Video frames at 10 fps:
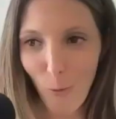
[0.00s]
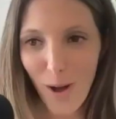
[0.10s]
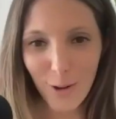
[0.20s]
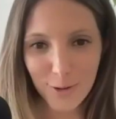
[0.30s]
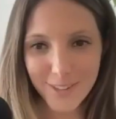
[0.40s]

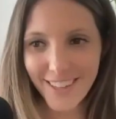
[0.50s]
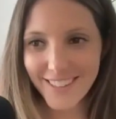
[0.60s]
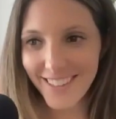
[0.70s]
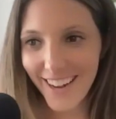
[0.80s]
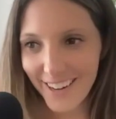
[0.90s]
welts.
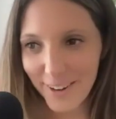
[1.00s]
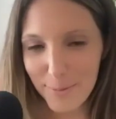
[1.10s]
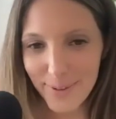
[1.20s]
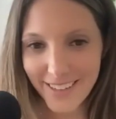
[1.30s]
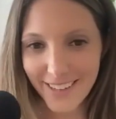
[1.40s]
That's not
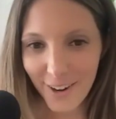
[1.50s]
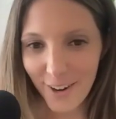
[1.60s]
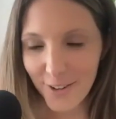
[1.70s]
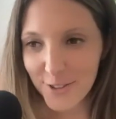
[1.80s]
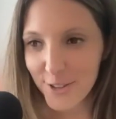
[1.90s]
helping it at
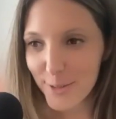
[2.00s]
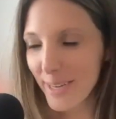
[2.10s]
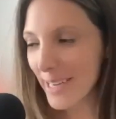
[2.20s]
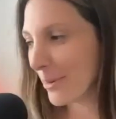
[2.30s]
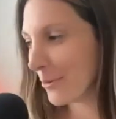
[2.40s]
all. It's just
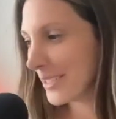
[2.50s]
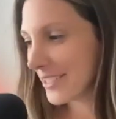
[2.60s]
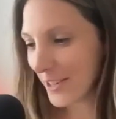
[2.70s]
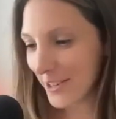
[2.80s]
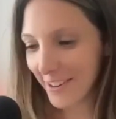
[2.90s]
making my
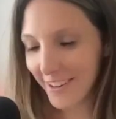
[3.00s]
wrist hurt.